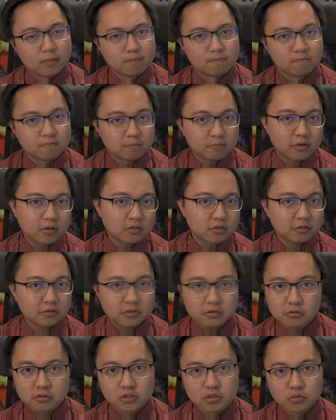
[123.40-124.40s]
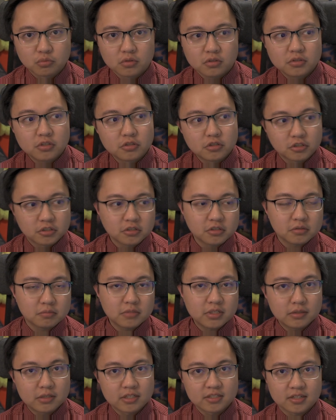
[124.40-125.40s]
Per usual, you should
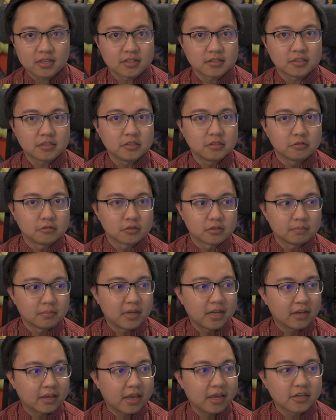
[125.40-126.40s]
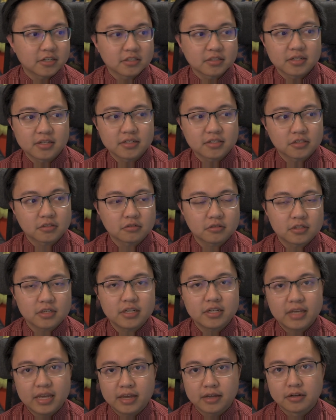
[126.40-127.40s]
be discussing your medication
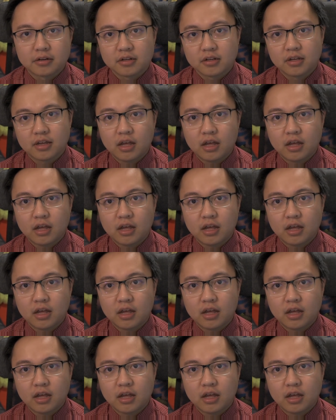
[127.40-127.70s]
history and